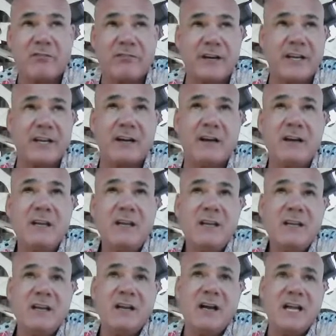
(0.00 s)
over here.
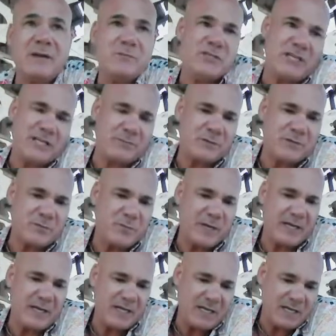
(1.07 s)
MG was
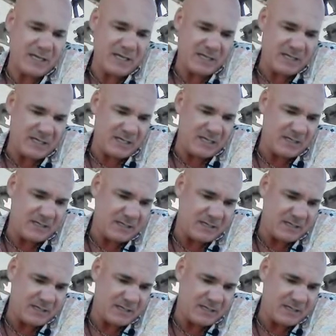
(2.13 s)
big in